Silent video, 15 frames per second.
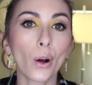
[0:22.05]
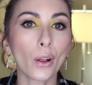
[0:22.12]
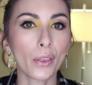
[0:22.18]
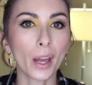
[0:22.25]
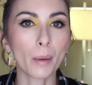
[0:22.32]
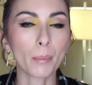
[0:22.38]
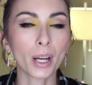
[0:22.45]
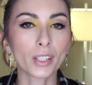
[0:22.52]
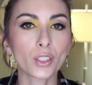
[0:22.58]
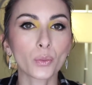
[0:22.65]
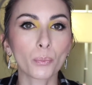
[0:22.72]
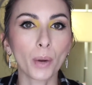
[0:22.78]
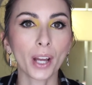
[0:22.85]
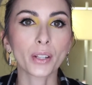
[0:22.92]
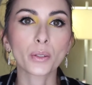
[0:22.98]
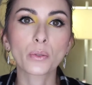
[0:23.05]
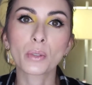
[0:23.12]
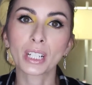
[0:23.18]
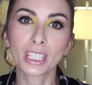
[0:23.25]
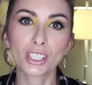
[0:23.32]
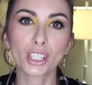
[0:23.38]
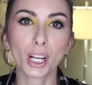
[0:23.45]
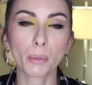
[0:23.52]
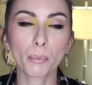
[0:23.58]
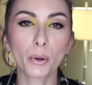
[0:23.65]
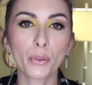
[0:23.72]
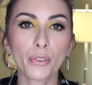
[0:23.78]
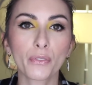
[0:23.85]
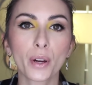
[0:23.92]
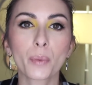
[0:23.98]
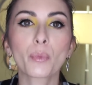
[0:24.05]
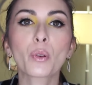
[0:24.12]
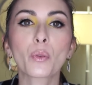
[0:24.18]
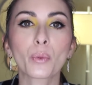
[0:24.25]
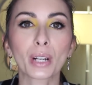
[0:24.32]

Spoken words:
all that much, but we're going to check both of them.